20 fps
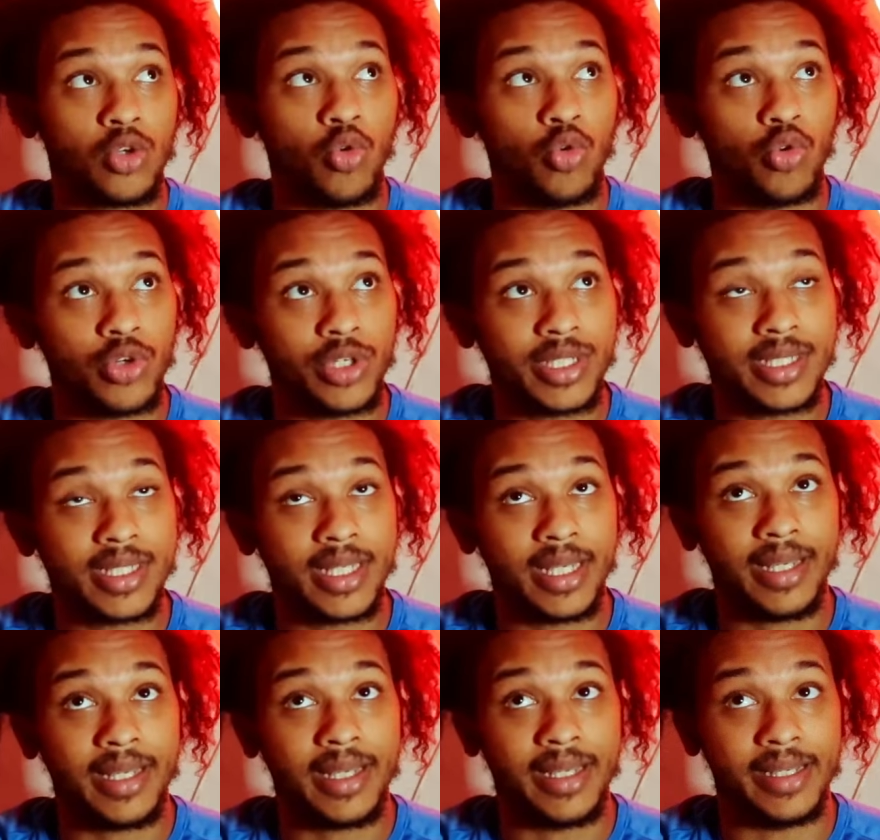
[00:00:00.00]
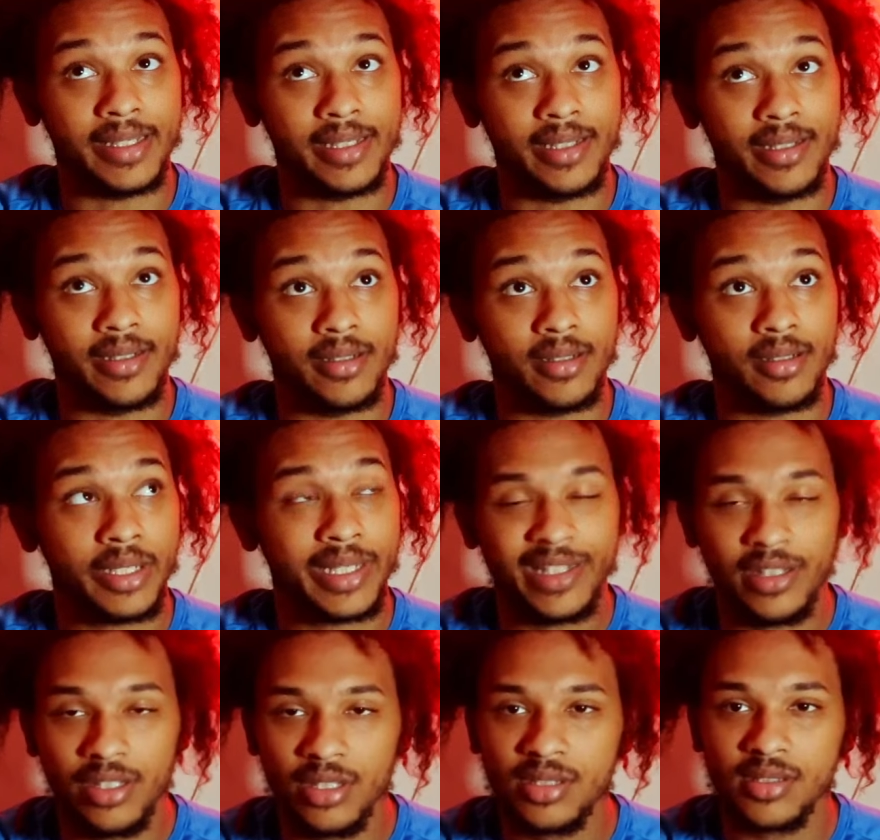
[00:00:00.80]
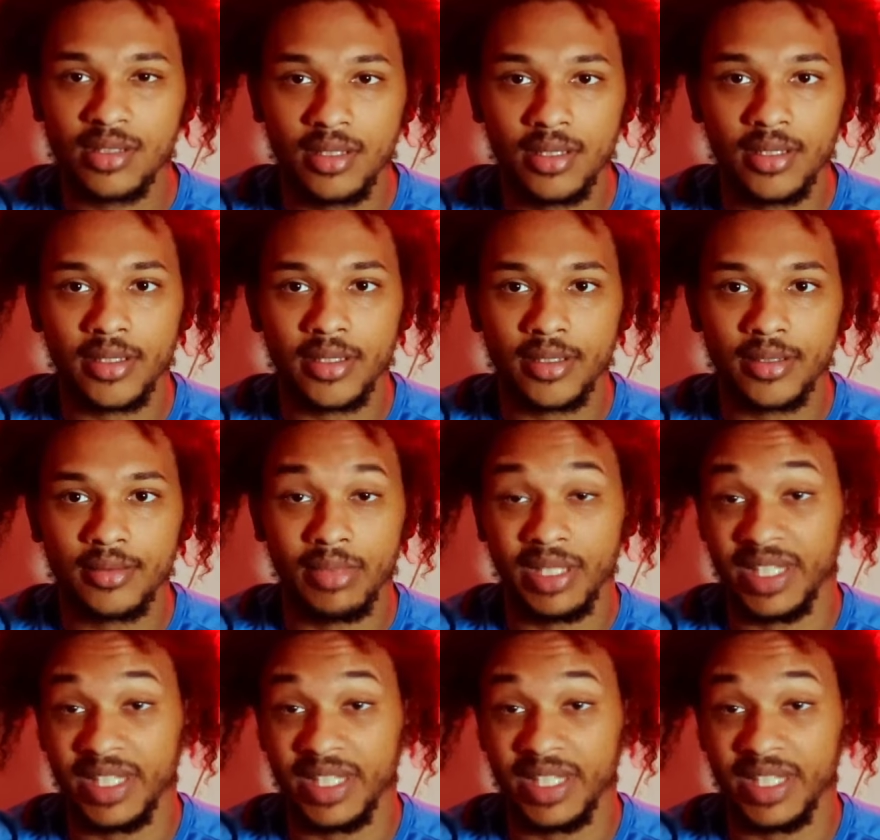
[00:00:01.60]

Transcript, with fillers: Cory Sandhagen, he looked good.